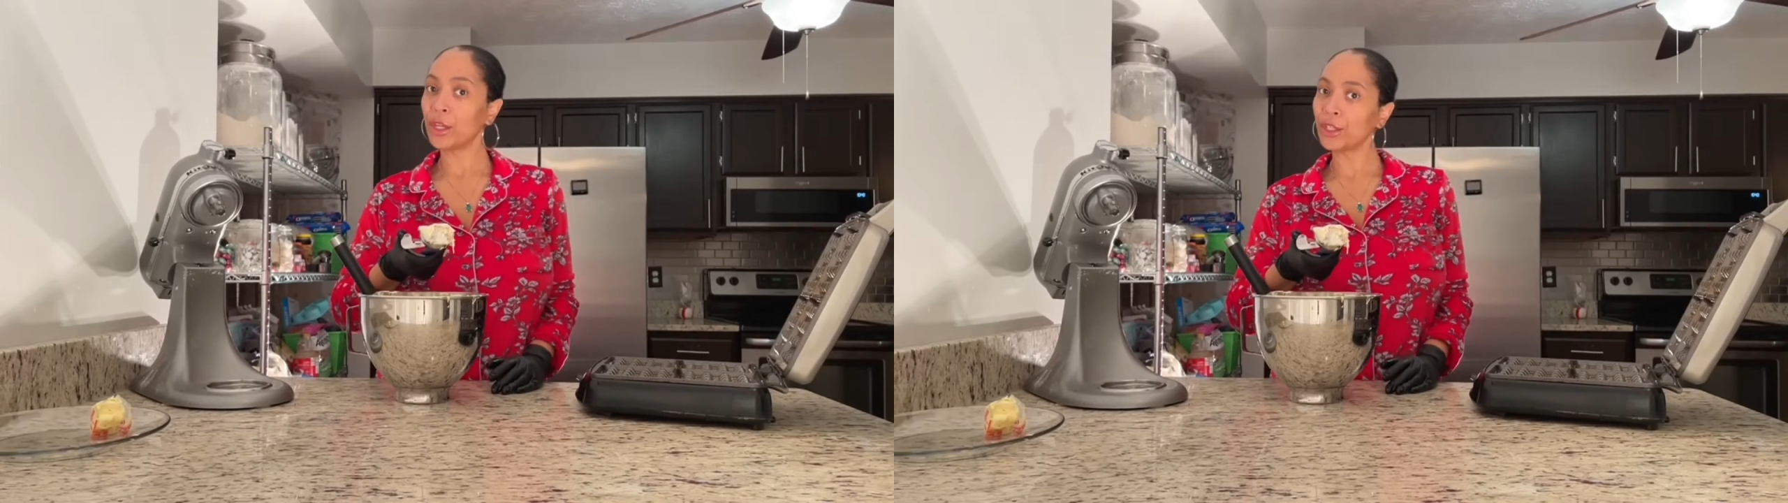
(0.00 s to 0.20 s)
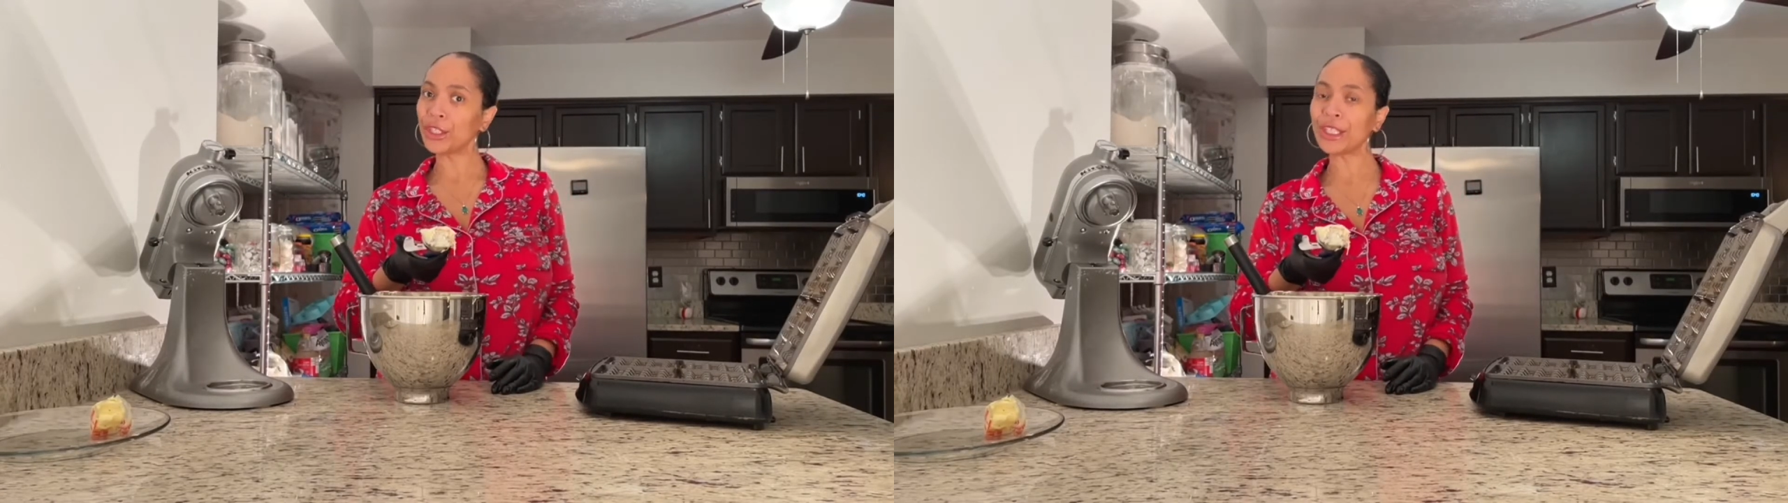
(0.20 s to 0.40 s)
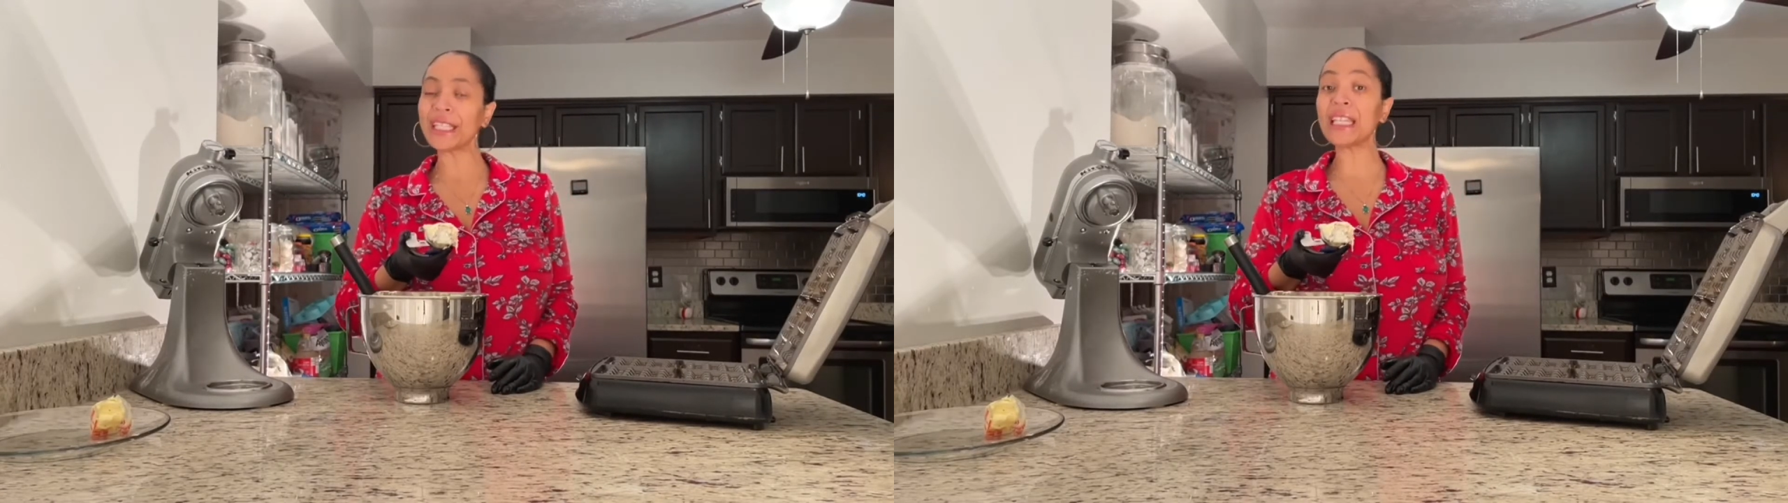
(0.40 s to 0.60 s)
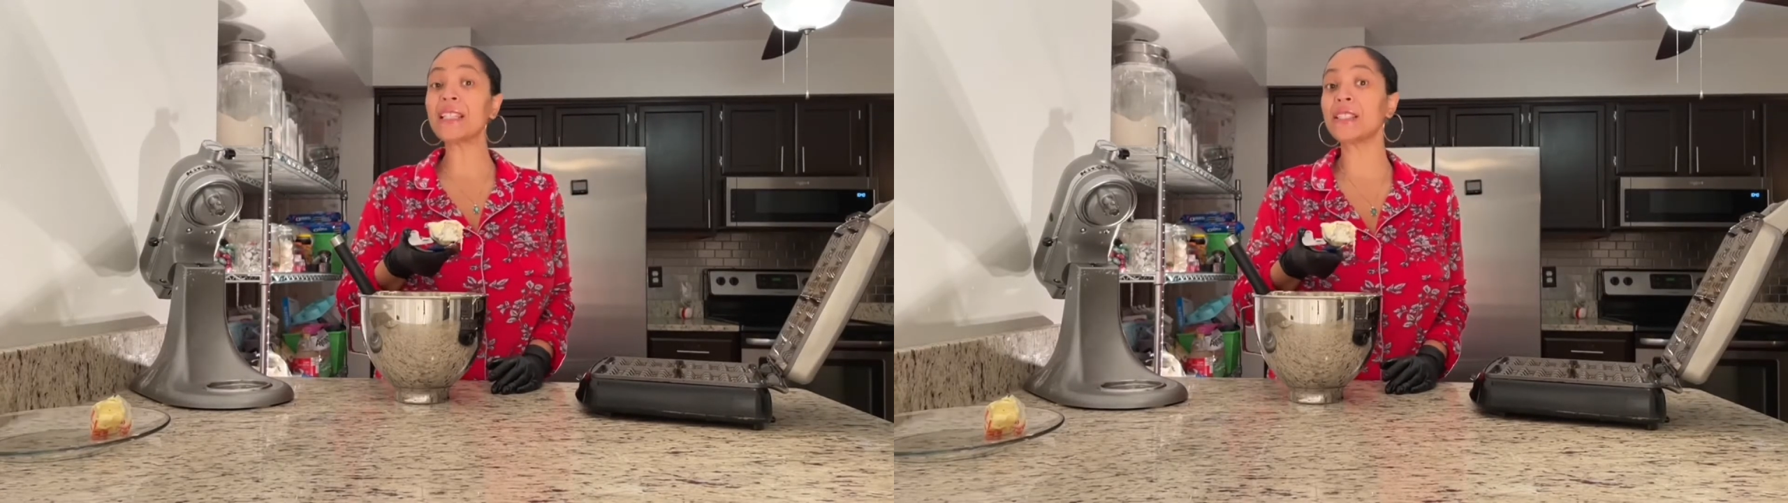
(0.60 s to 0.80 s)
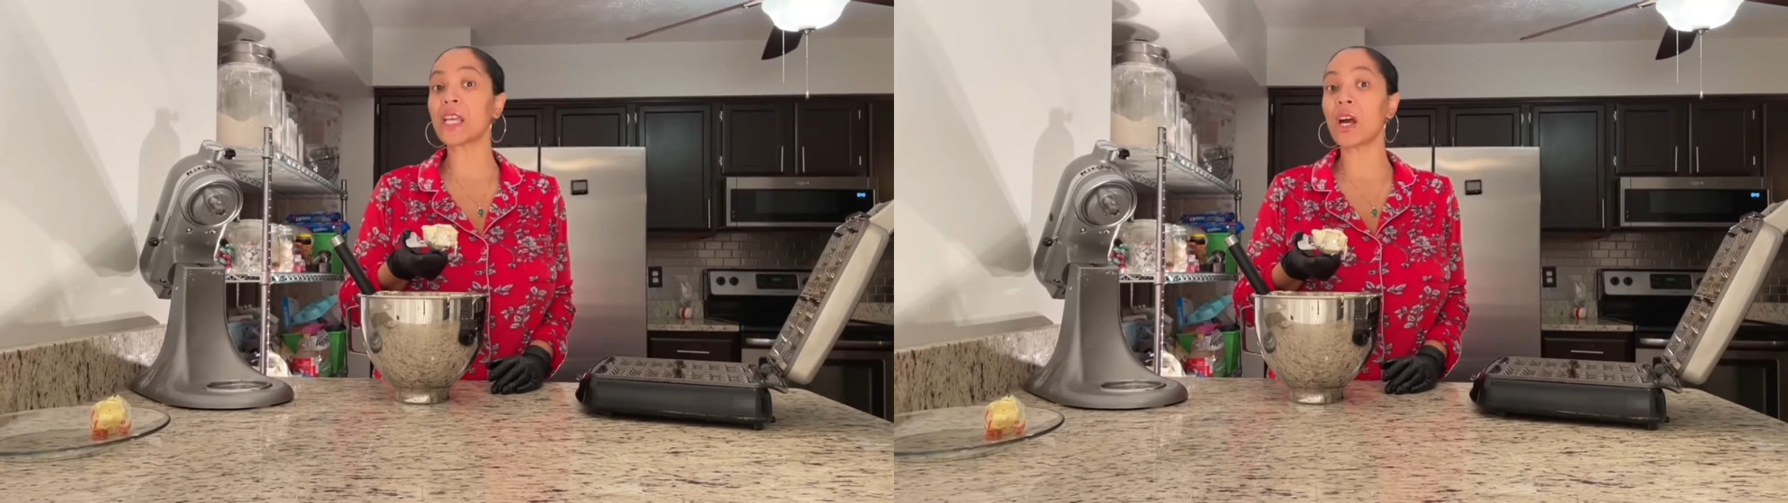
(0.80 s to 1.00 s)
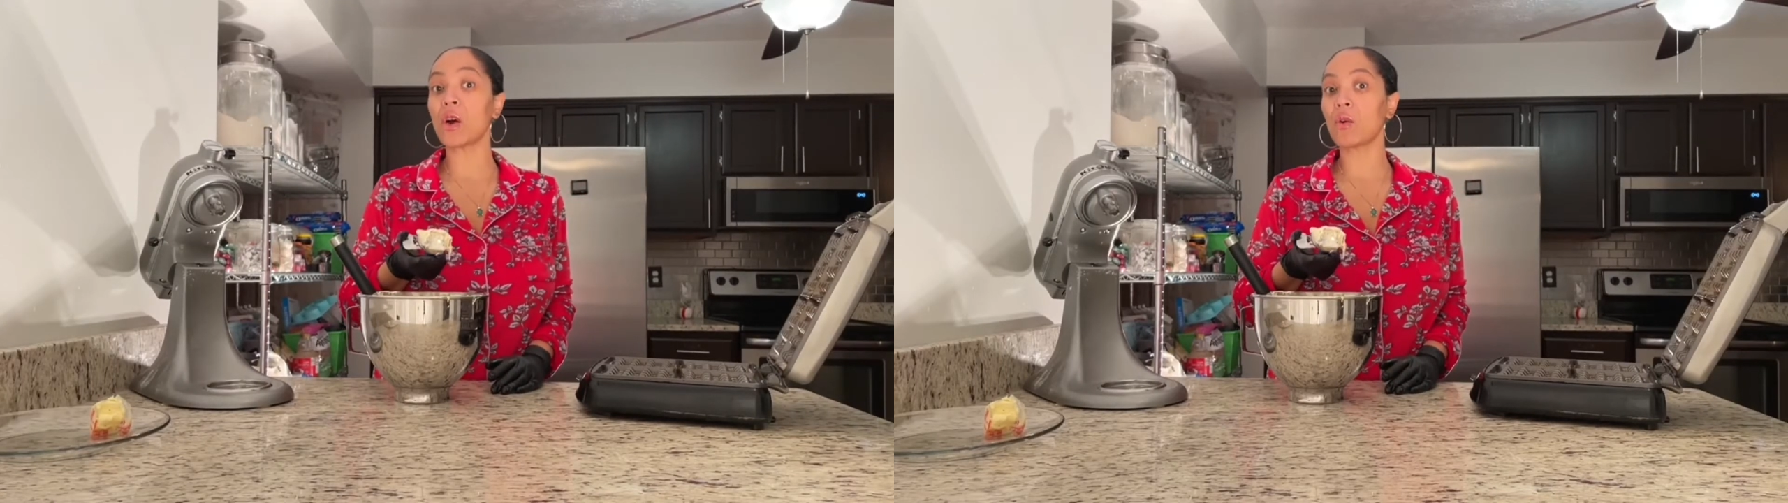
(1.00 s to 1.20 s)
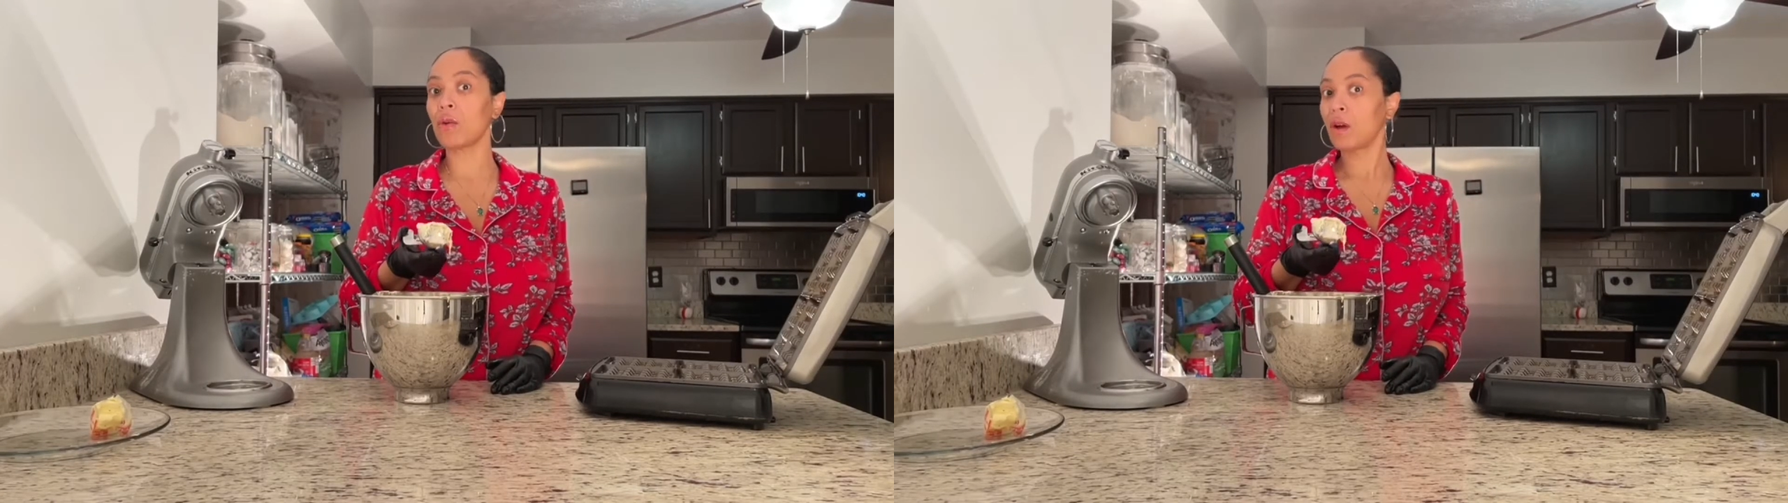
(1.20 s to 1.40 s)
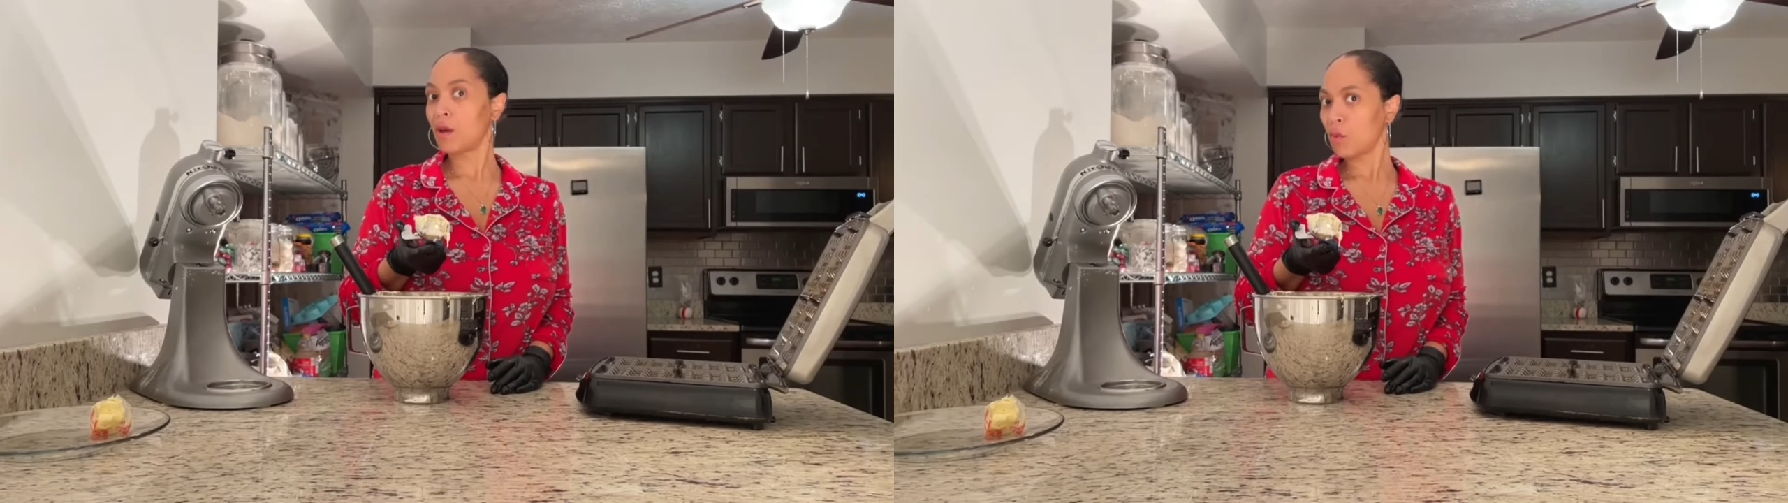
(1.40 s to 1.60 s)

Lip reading: cookie dough